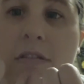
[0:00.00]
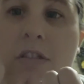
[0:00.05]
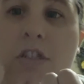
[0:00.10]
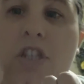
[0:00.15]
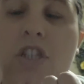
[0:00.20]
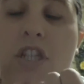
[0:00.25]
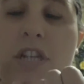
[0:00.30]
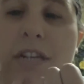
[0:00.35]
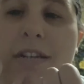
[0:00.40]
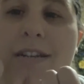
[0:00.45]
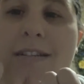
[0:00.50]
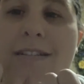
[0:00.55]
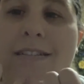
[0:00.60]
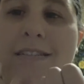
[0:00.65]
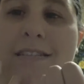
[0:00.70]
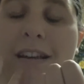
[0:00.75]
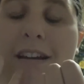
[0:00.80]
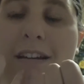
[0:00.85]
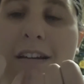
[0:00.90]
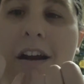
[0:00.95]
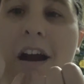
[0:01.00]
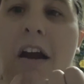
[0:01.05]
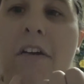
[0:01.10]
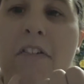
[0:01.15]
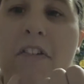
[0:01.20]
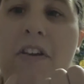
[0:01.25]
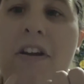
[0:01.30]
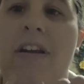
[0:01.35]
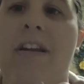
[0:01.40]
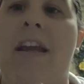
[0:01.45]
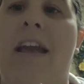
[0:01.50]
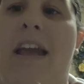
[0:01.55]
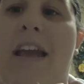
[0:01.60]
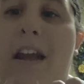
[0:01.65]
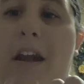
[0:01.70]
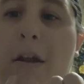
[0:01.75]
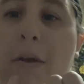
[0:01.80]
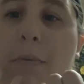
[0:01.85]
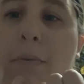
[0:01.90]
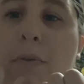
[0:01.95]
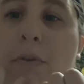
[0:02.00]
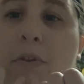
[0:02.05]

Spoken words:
chin is not covered in hair.